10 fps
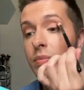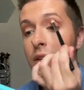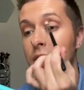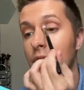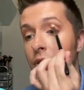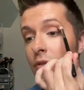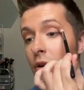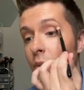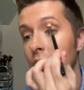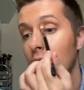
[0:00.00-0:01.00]
There's nothing
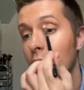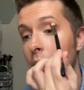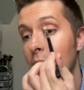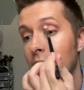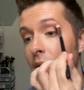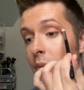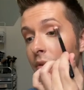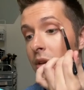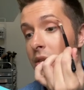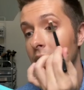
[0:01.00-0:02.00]
wrong with going back in
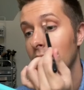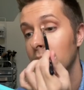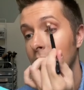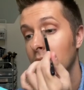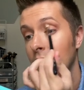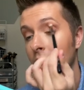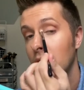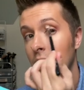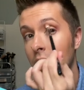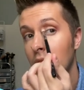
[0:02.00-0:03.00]
with this again.
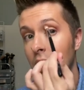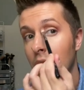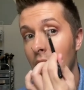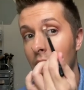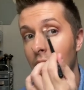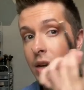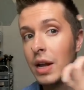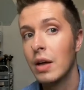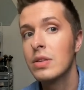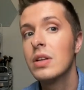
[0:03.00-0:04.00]
And
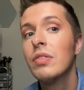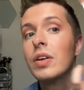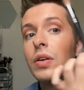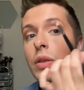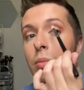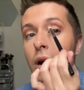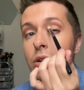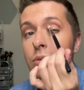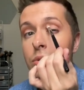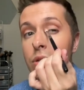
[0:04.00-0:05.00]
now there's nothing on the
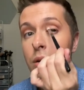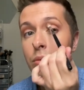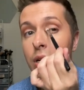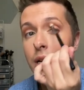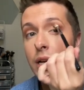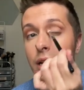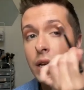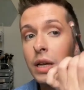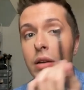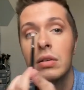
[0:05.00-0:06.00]
brush, I'm just going to bring it in
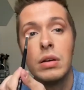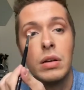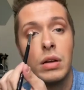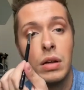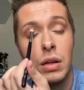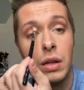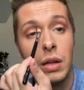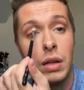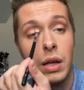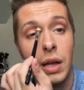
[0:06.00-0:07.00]
here
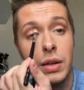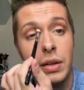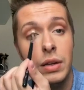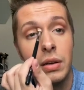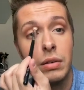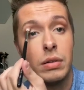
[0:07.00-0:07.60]
and here.